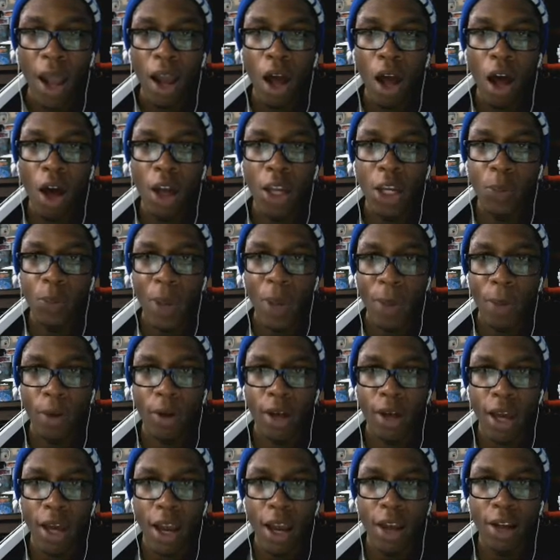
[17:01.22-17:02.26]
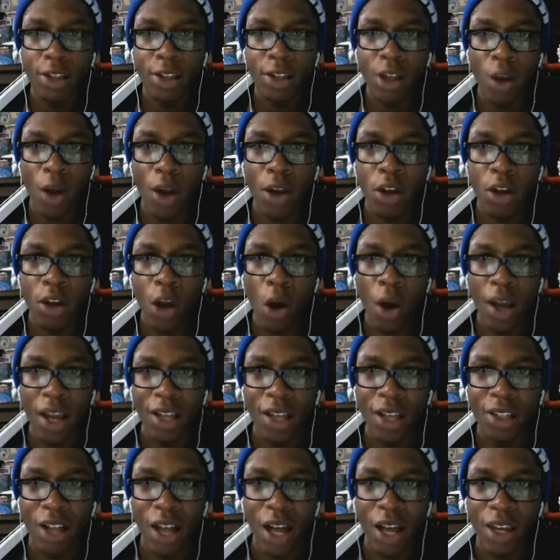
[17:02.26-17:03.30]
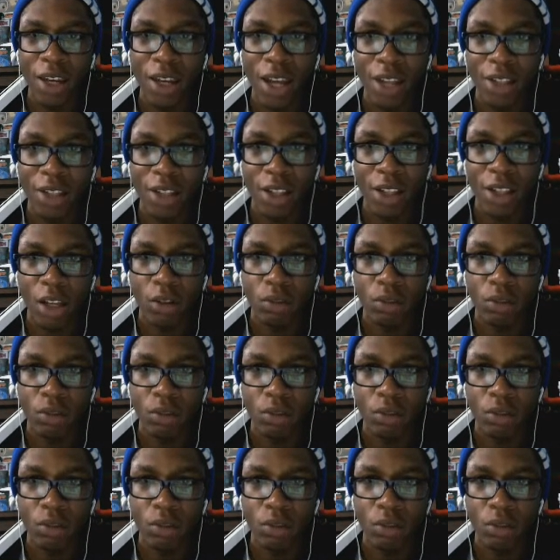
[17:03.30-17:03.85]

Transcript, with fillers: all these people here. It's so annoying. It's unnecessary.